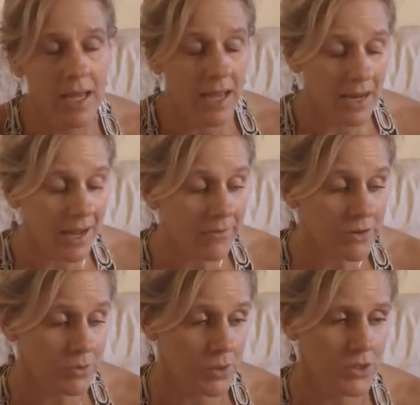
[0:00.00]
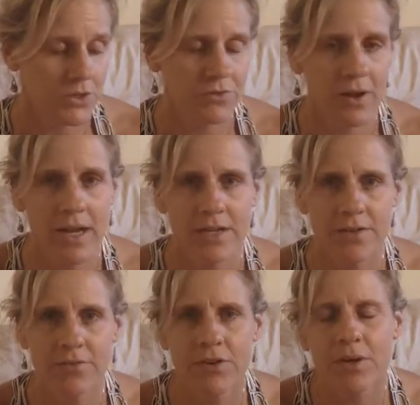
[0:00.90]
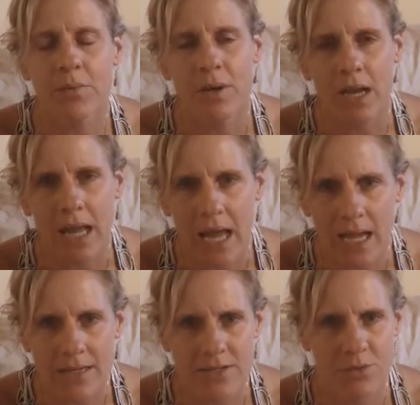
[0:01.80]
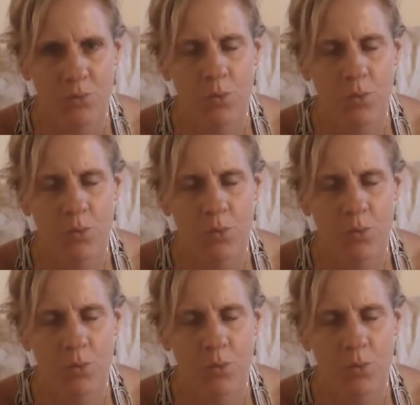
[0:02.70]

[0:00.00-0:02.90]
And afterwards you find a very relaxed,